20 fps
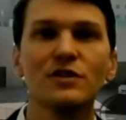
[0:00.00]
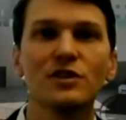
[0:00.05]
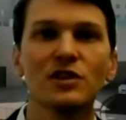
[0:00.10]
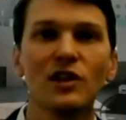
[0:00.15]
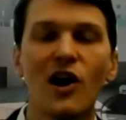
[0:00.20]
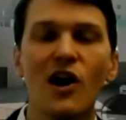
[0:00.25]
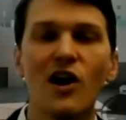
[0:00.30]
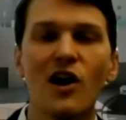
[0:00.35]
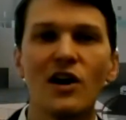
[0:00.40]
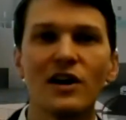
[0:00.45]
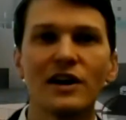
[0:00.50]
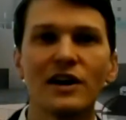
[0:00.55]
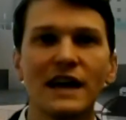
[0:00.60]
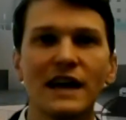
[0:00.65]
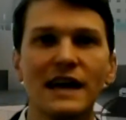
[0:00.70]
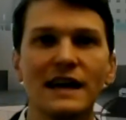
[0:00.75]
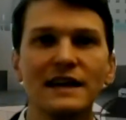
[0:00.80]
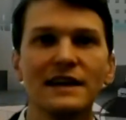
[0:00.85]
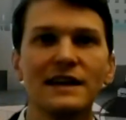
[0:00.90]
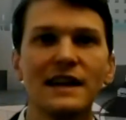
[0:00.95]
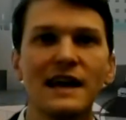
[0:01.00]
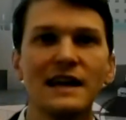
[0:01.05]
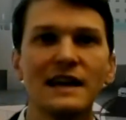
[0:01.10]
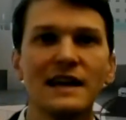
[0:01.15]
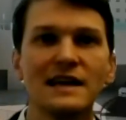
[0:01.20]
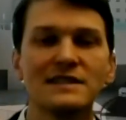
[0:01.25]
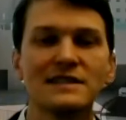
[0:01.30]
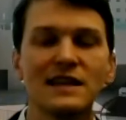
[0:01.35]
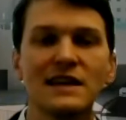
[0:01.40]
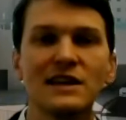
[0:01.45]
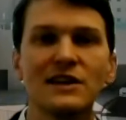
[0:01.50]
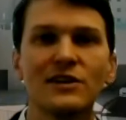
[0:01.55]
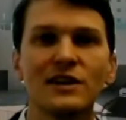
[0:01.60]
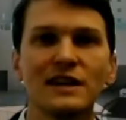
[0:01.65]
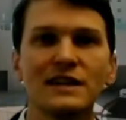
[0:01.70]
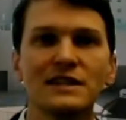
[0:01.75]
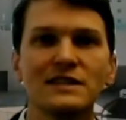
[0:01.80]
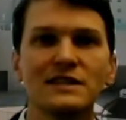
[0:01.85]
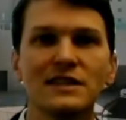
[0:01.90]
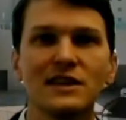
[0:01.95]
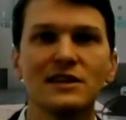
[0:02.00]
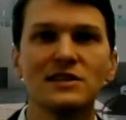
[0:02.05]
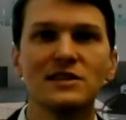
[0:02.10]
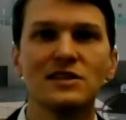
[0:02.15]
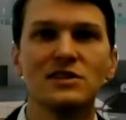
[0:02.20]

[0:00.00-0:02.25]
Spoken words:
along and has entered into